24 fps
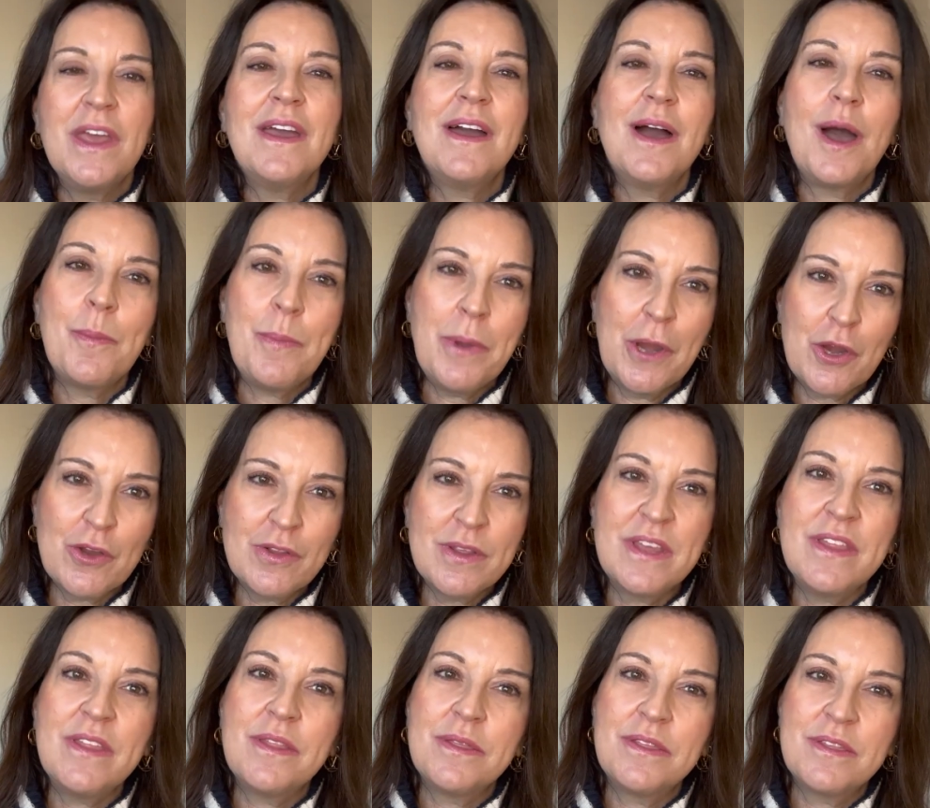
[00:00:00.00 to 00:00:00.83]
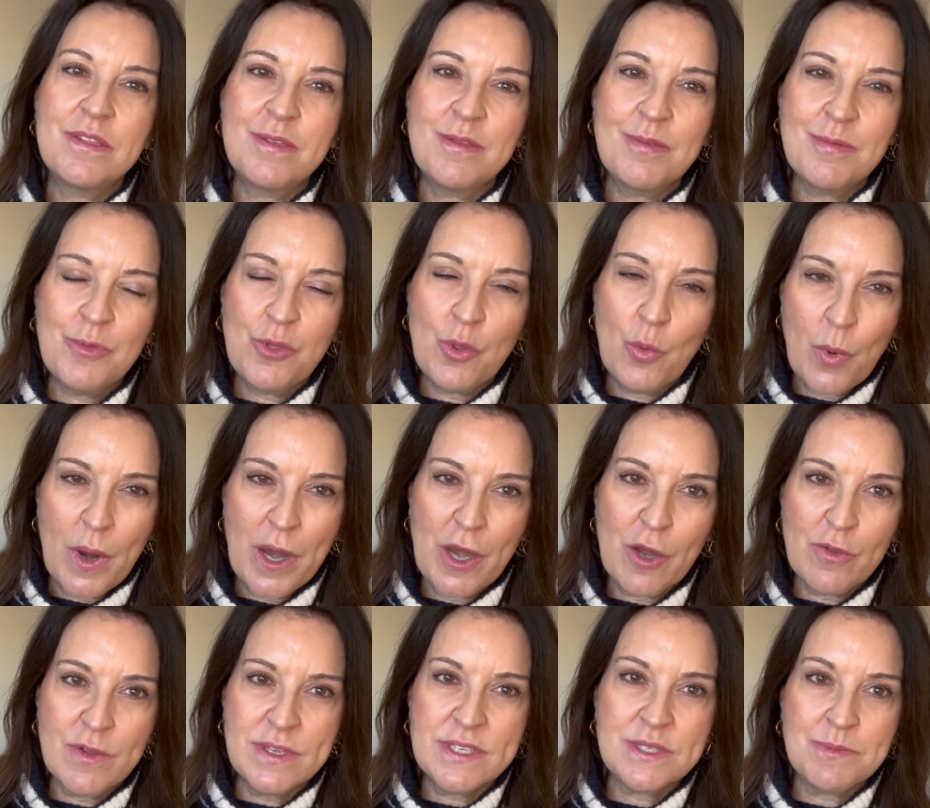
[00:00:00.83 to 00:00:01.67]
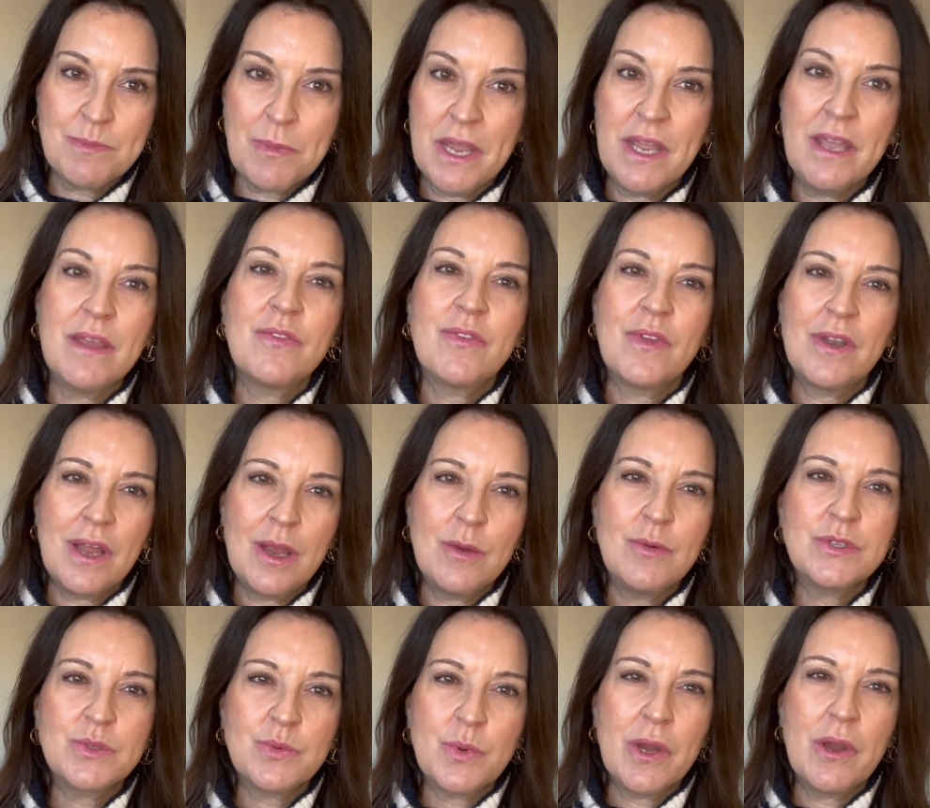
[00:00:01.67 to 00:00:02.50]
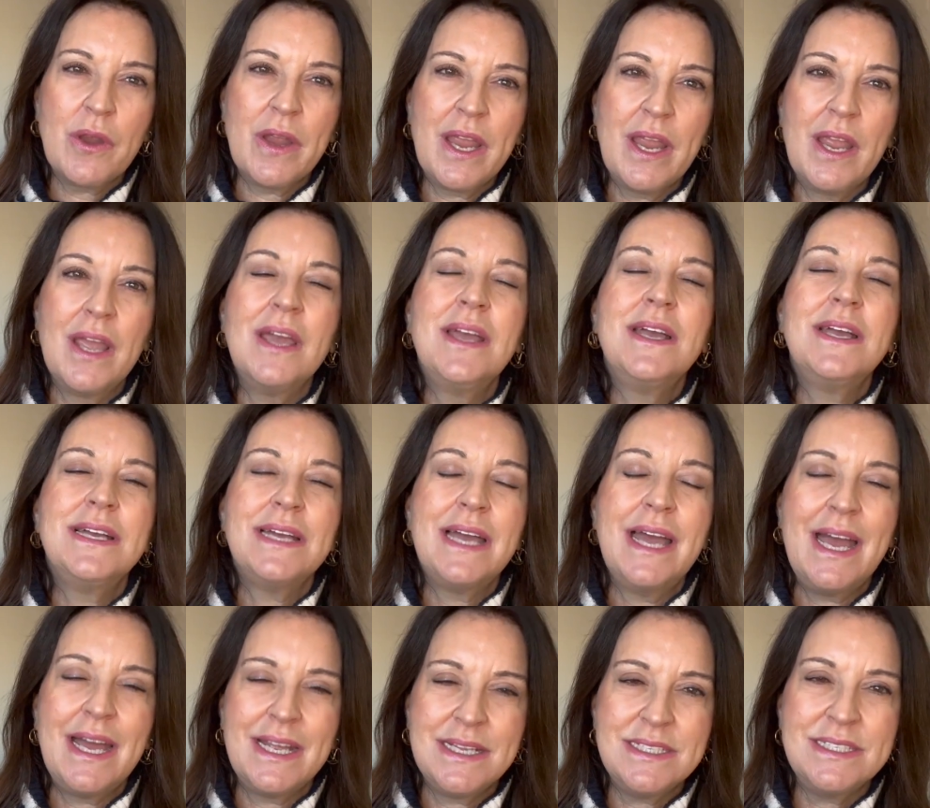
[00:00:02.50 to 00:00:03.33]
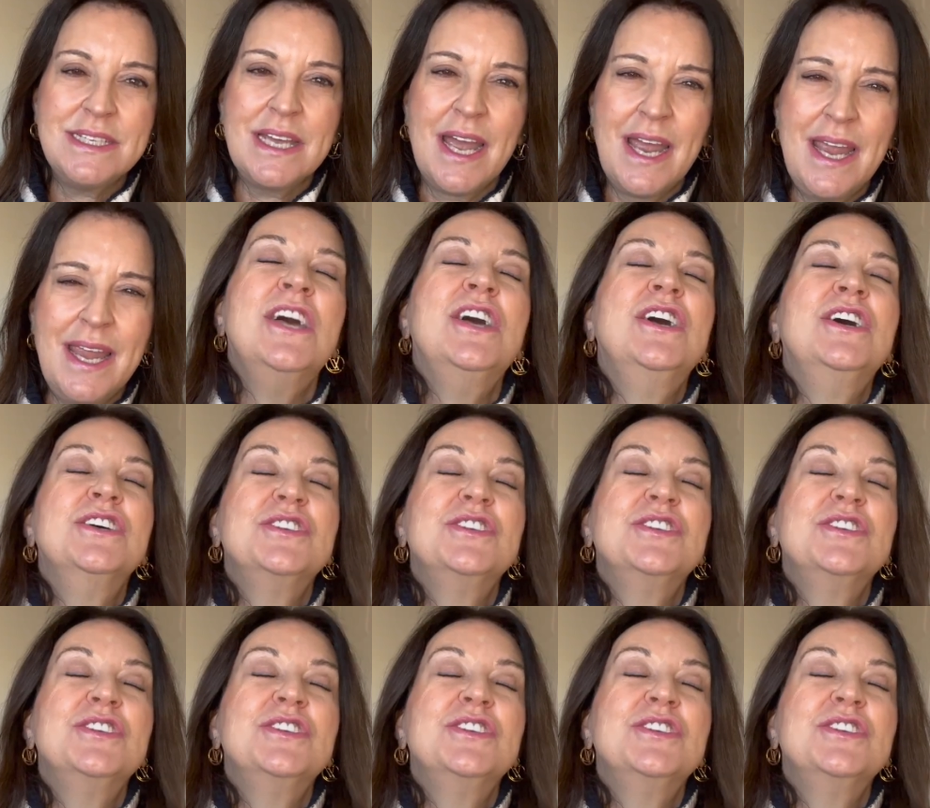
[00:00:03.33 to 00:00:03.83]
Apparently the wireless mic that I was wearing had died.